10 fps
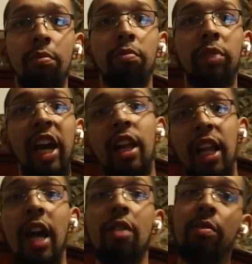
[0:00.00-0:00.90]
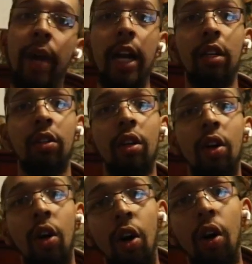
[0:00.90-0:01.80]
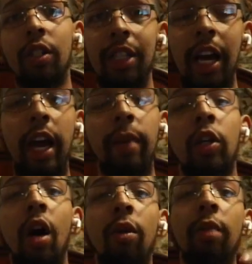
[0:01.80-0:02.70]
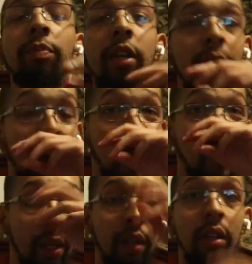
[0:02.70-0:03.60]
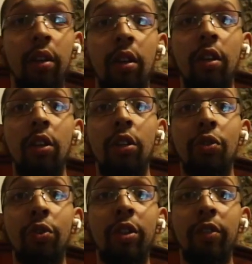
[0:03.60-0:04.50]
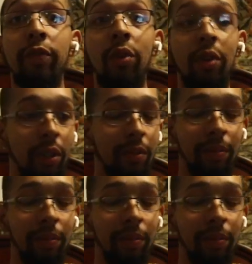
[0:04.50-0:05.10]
Black Lives Matter, all the time. And RIP, George Floyd.